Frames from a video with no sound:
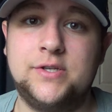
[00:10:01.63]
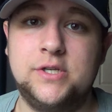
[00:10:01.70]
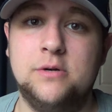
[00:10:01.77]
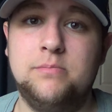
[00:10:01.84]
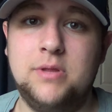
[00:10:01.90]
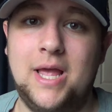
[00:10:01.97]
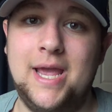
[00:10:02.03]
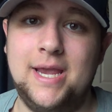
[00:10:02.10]

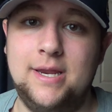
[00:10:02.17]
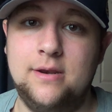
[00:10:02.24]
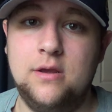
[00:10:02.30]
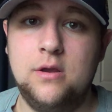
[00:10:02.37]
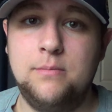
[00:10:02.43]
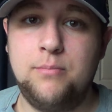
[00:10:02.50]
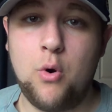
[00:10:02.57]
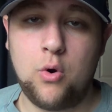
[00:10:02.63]
still playing
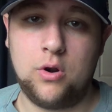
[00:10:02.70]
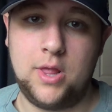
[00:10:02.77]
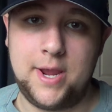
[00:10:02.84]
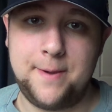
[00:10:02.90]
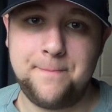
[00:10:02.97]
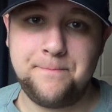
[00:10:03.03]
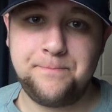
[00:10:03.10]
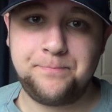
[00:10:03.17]

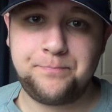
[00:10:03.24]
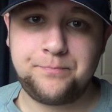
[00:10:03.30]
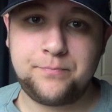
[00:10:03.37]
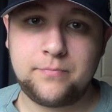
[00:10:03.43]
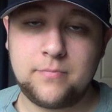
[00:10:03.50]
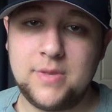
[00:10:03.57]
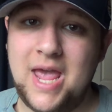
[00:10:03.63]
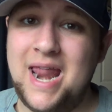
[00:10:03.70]
poorly.
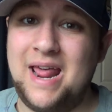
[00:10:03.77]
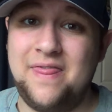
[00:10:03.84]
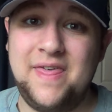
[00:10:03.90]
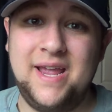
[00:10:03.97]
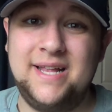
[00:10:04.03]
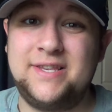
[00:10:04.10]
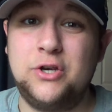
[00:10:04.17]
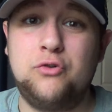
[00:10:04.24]
And I
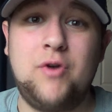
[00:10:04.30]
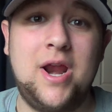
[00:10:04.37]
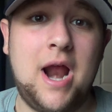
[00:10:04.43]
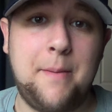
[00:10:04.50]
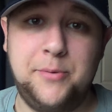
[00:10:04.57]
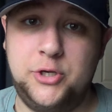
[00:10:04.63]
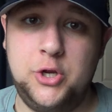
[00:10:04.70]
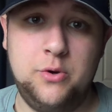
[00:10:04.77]
think it's a great
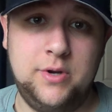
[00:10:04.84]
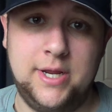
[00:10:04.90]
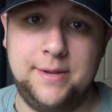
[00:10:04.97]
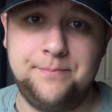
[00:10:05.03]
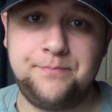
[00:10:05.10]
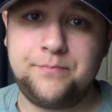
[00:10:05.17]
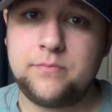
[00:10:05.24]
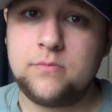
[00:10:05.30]

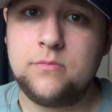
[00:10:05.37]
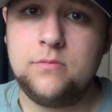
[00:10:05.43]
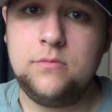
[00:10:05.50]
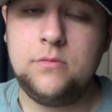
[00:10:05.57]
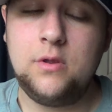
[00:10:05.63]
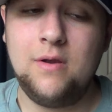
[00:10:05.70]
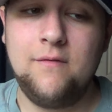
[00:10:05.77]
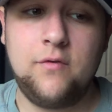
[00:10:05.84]
opportunity
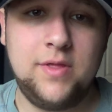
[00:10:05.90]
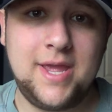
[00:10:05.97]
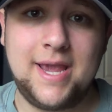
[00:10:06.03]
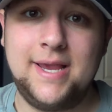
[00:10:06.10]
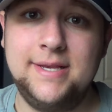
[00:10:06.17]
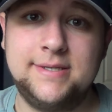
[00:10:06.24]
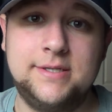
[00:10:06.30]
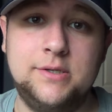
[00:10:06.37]
for the
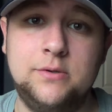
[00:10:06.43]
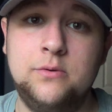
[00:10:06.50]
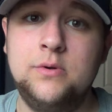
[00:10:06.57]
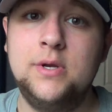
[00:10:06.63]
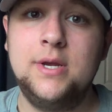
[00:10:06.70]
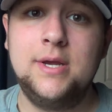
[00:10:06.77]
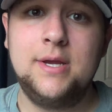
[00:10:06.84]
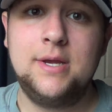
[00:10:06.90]
Yankees
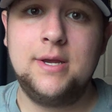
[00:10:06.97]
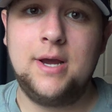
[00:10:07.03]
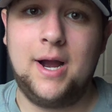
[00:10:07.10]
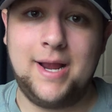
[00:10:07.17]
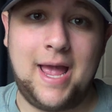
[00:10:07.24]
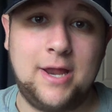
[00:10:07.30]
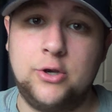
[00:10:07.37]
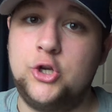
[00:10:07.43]
to,
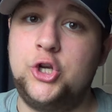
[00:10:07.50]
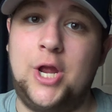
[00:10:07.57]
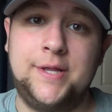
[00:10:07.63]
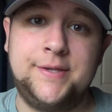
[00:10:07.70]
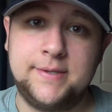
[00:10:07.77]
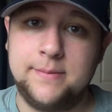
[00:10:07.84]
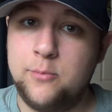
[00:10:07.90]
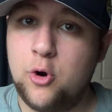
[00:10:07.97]
again,
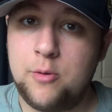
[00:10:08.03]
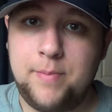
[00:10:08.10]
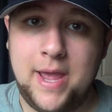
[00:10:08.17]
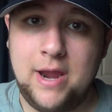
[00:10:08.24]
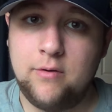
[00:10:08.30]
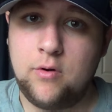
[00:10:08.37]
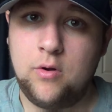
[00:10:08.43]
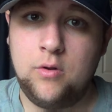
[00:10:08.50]
shed some more
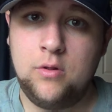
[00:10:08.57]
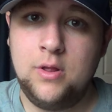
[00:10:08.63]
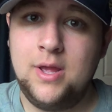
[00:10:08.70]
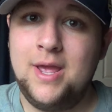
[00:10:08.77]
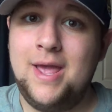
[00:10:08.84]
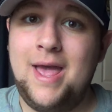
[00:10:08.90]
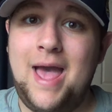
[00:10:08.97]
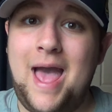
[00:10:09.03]
payroll.
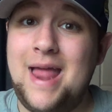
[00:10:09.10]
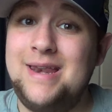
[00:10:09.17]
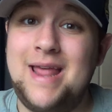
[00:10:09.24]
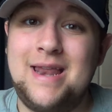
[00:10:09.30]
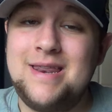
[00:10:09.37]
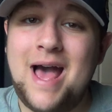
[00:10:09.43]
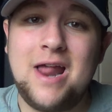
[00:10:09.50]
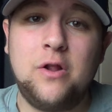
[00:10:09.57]

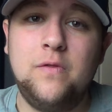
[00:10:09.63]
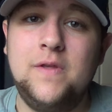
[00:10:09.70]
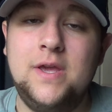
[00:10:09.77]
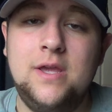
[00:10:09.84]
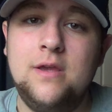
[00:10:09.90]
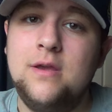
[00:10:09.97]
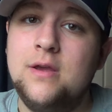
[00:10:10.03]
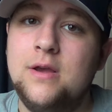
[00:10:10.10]
And not
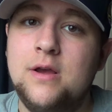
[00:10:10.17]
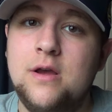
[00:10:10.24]
only,